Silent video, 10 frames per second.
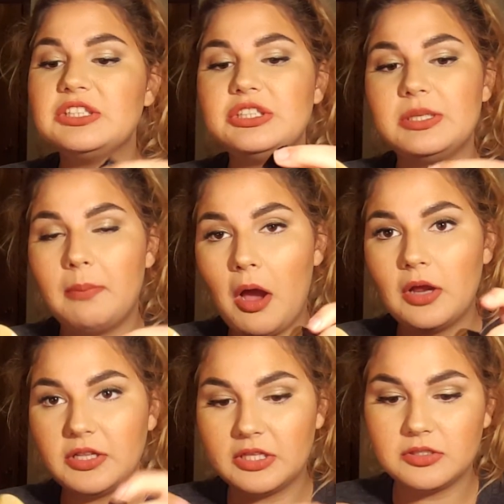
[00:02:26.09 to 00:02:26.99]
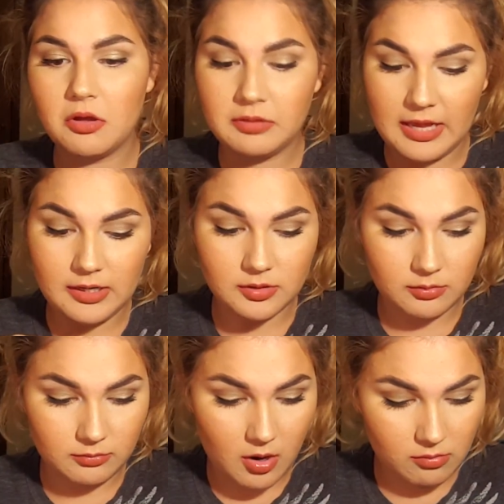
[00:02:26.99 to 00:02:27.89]
Depotted this. Oh, that is the
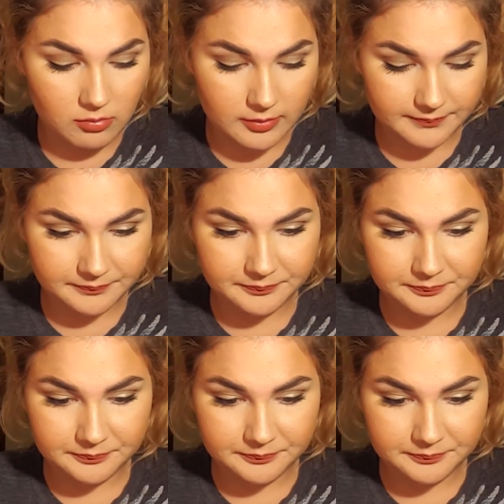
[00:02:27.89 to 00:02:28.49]
wrong one.